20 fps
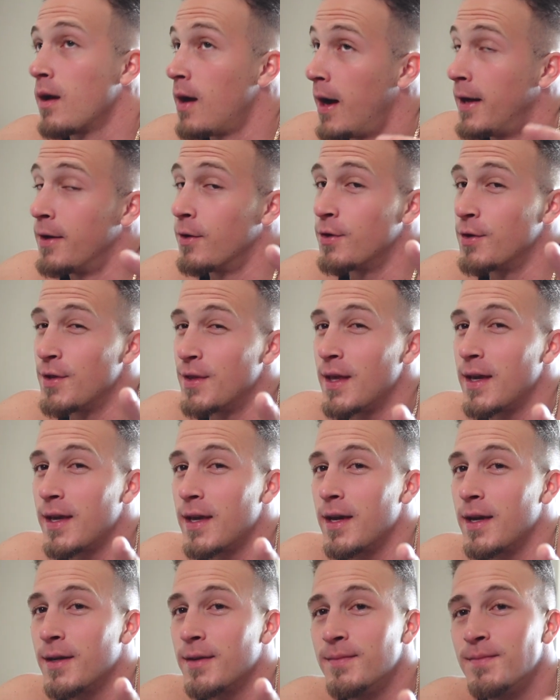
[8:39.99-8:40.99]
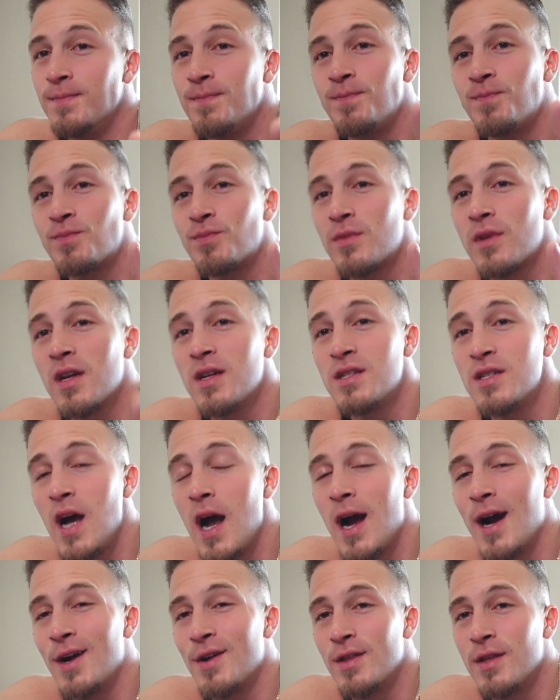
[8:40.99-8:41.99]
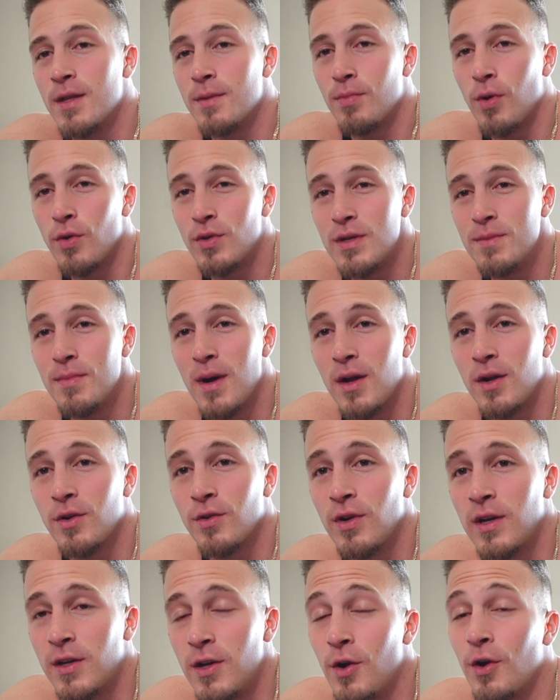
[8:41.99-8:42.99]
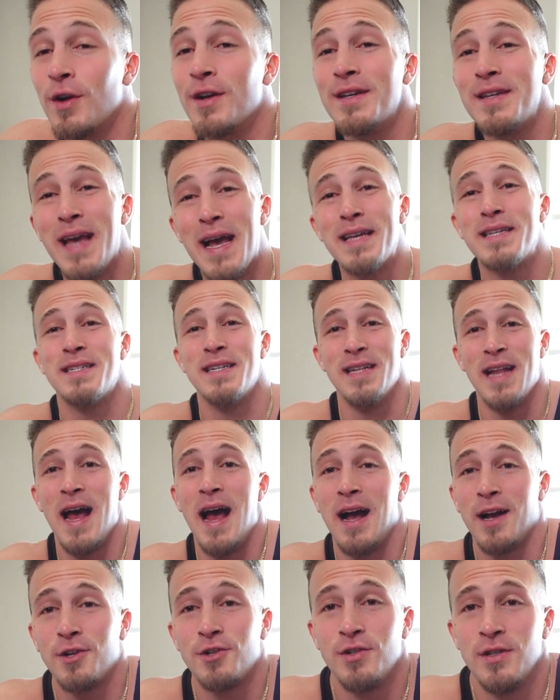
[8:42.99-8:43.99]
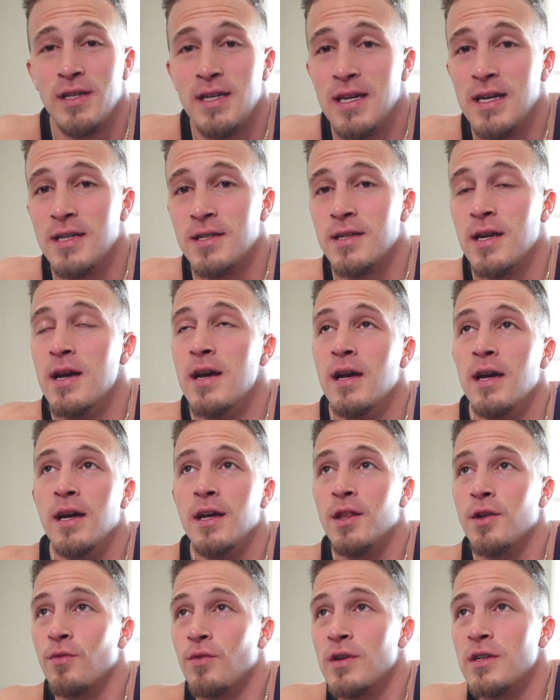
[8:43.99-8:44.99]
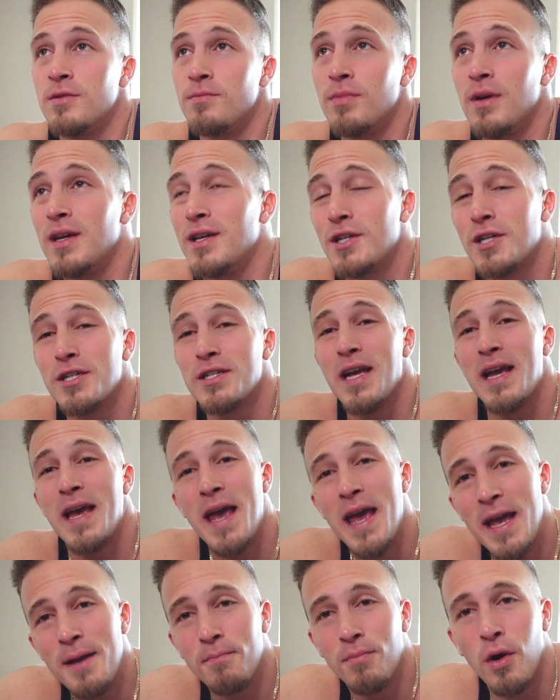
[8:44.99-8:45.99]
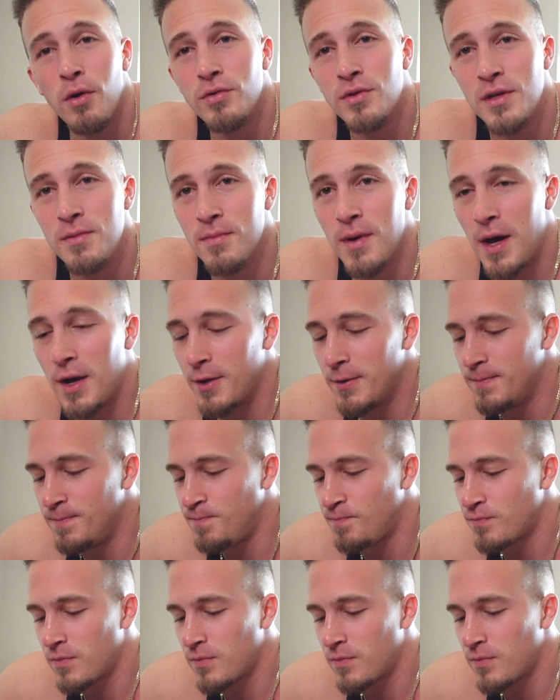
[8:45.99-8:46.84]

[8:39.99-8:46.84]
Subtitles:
I know what you're thinking. It's higher than the protein powder and Greek yogurt. Yes, it actually is. And the reason being is because I hate protein powder.